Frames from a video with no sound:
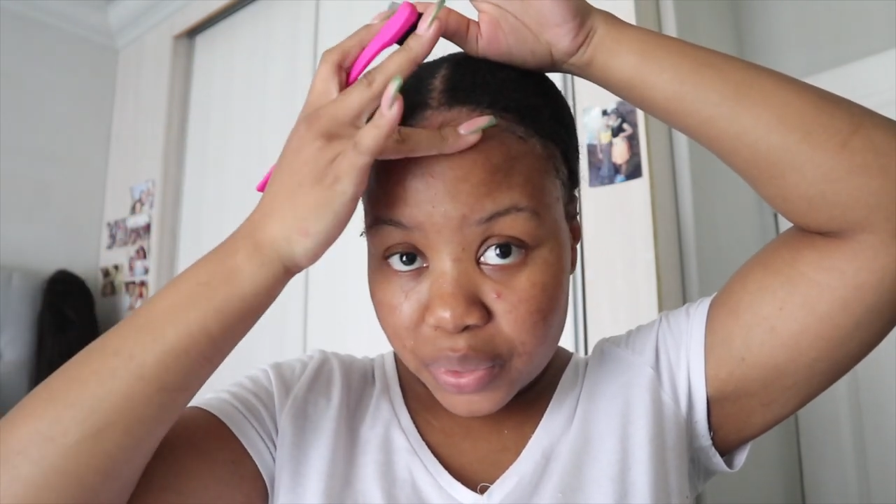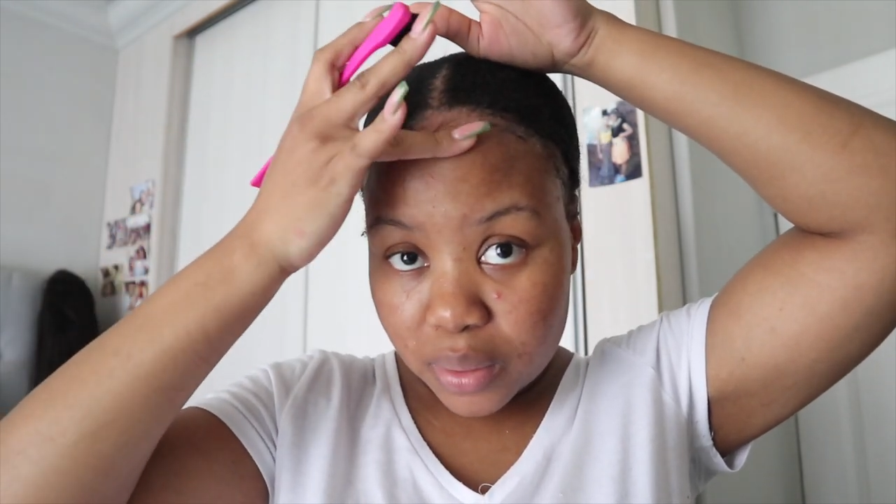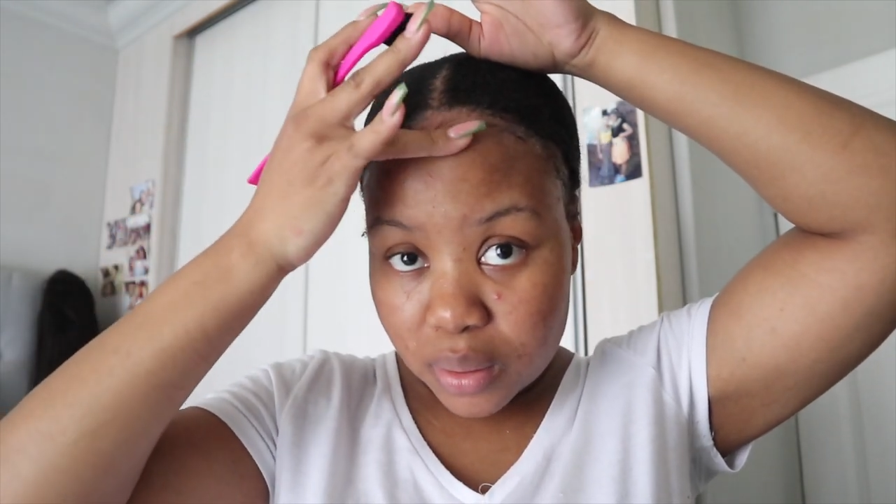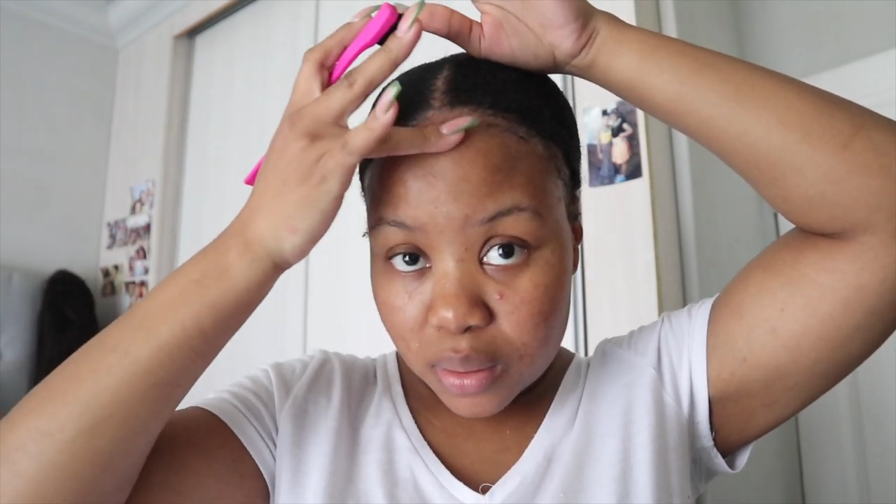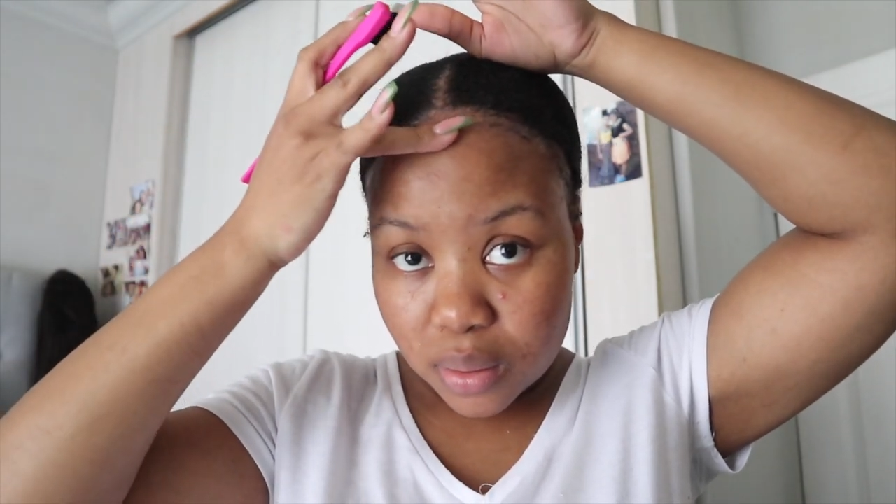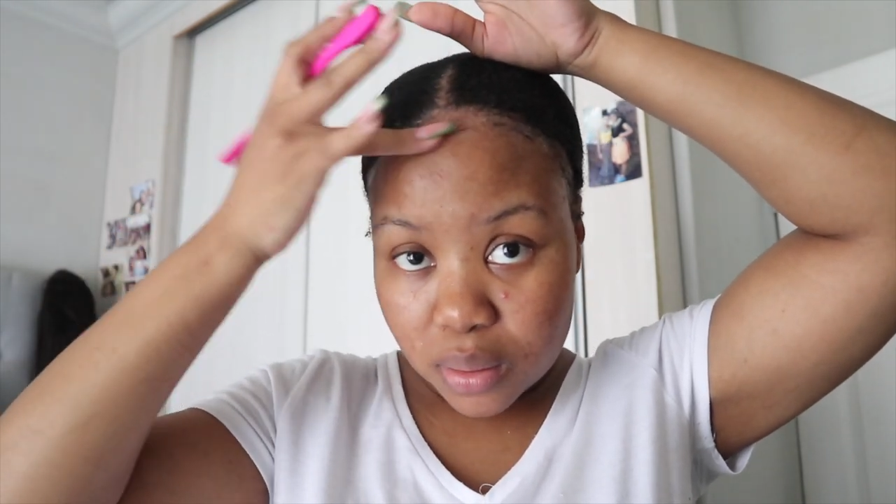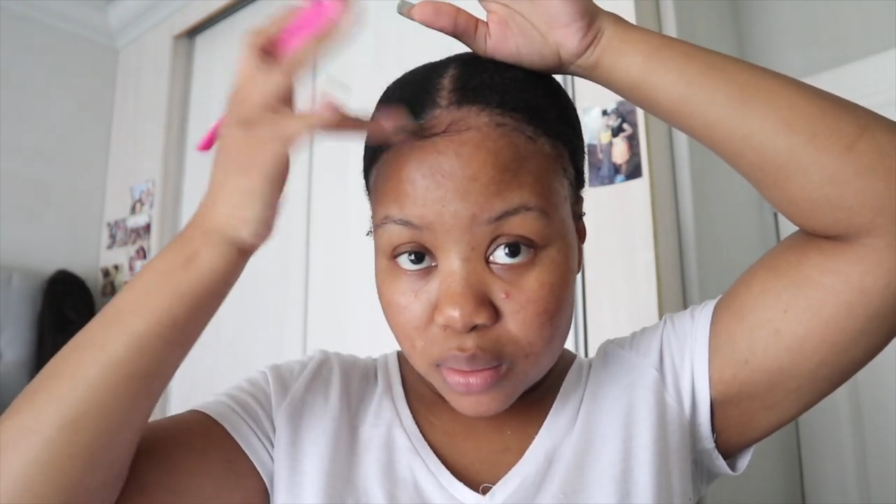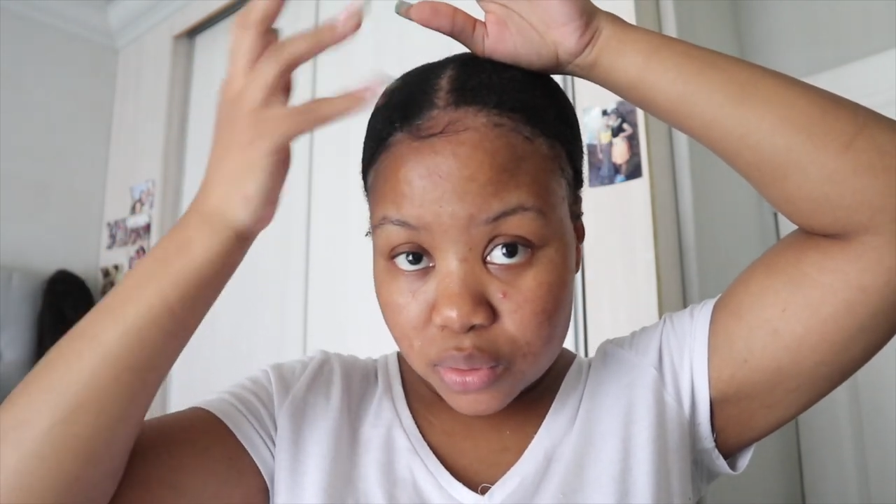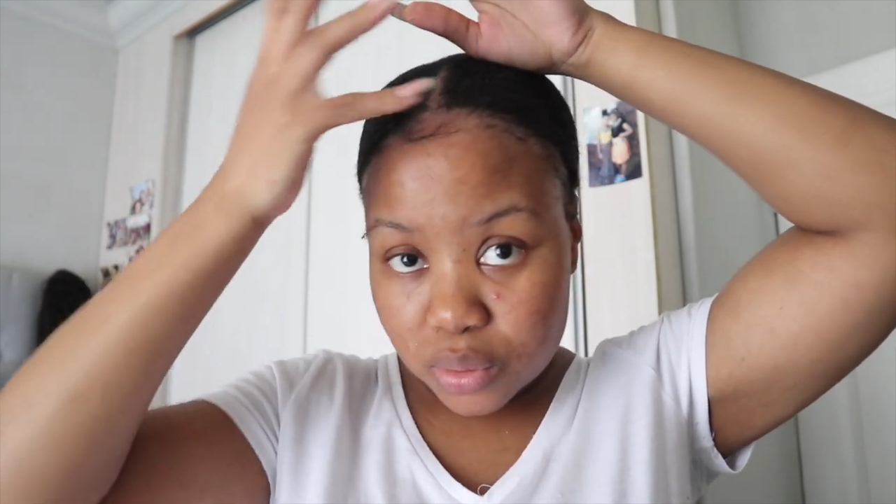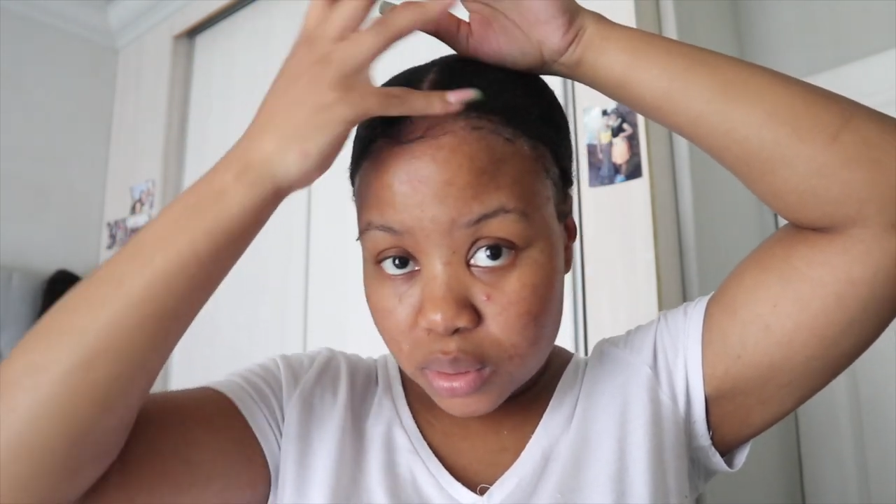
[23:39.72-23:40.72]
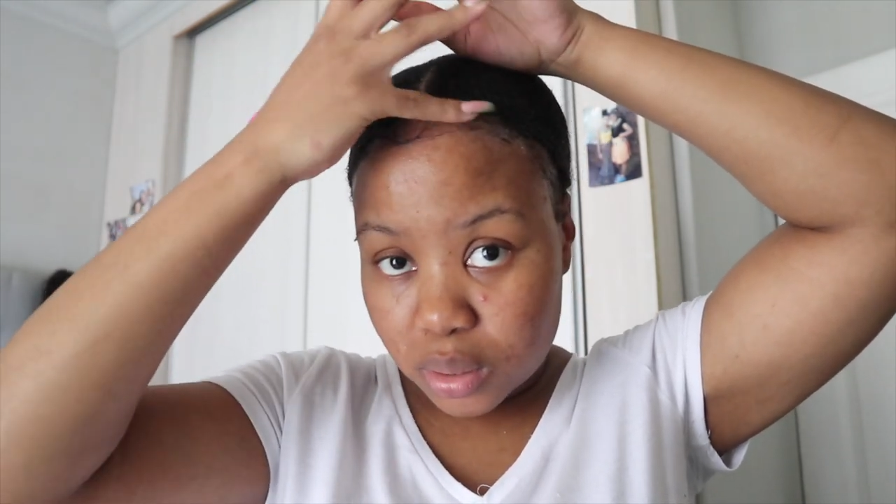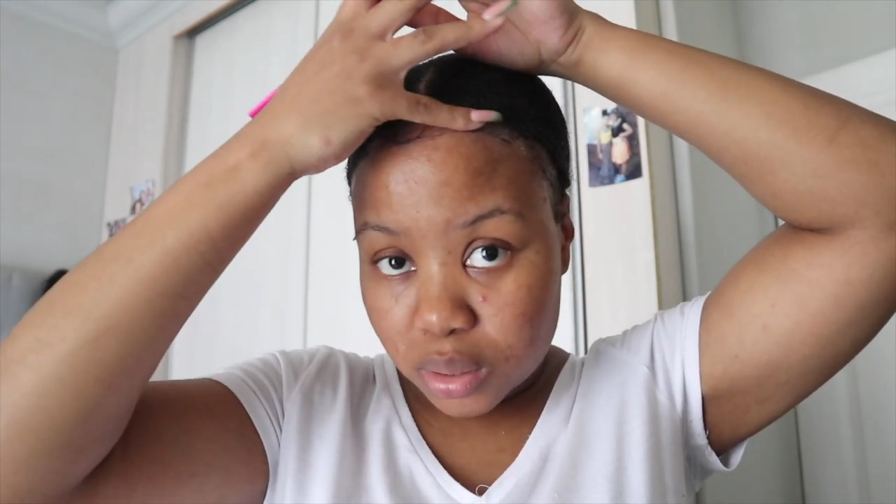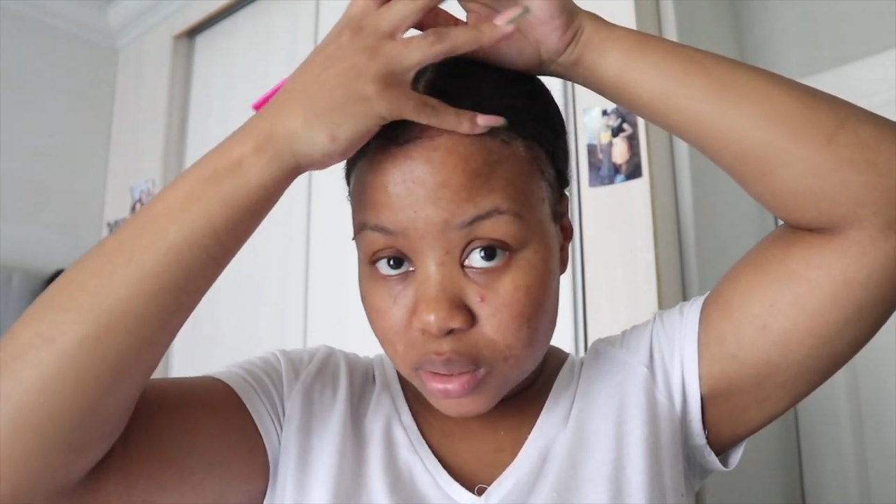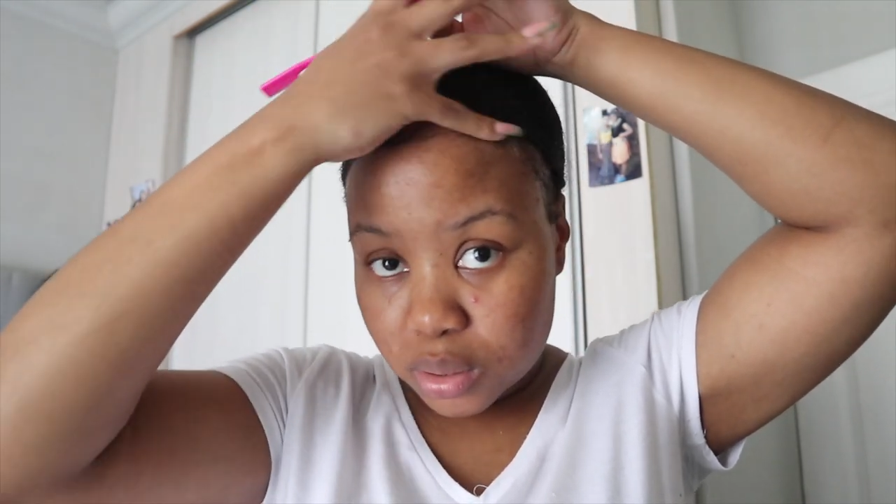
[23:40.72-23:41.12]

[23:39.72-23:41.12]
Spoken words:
That's literally